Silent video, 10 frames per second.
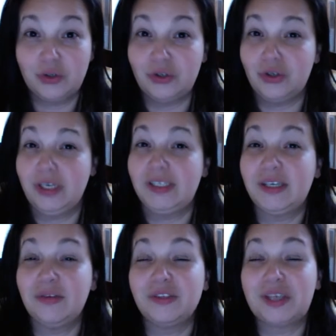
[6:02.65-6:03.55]
I was trying to
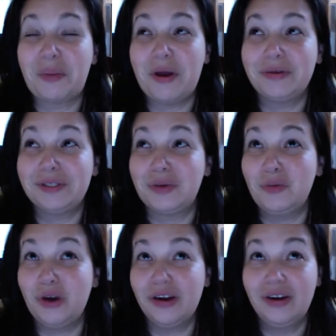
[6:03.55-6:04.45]
see if somehow,
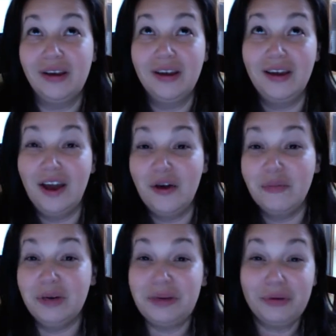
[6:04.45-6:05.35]
somewhere,
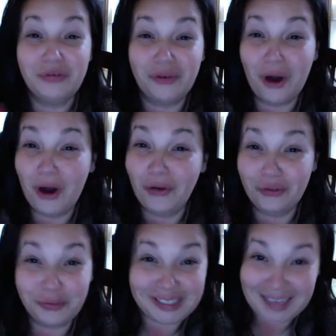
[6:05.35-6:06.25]
money would fall
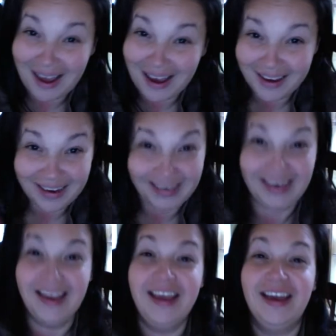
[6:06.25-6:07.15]
from the
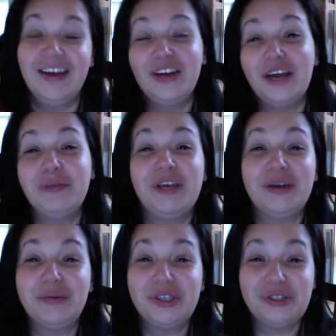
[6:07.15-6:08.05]
sky and I'd be
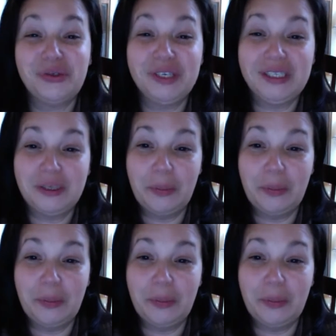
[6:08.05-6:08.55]
able to do this.